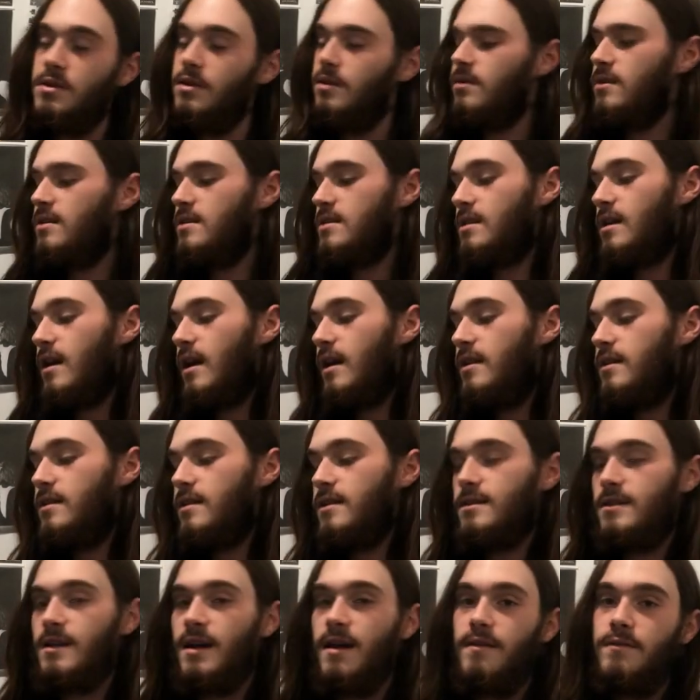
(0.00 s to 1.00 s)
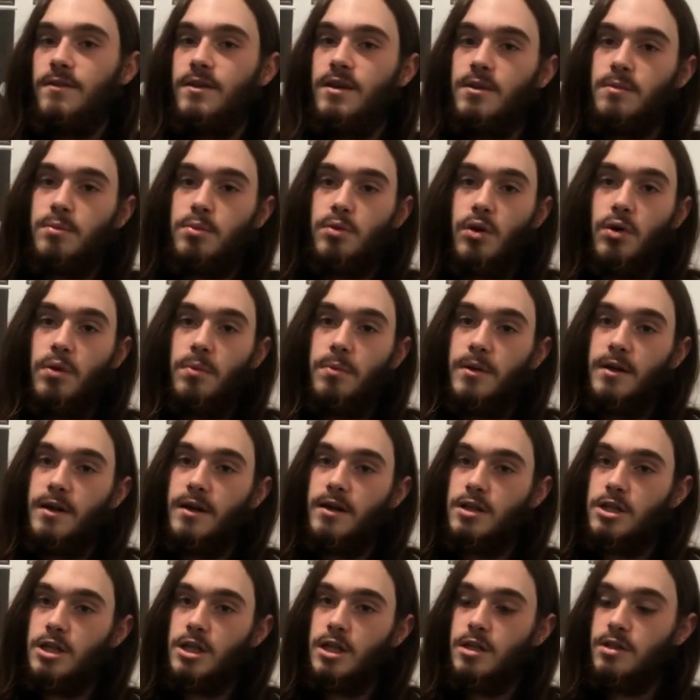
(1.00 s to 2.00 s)
though this guy does have the
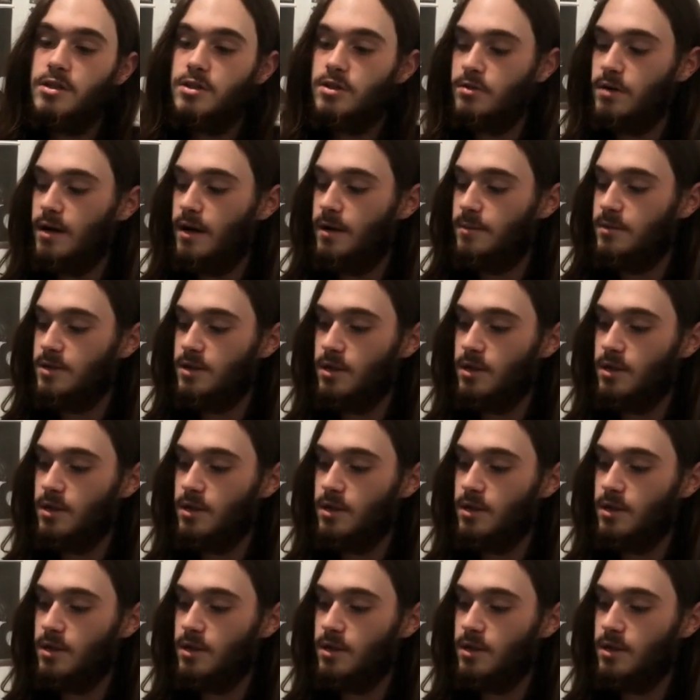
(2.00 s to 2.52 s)
appropriate chin strap,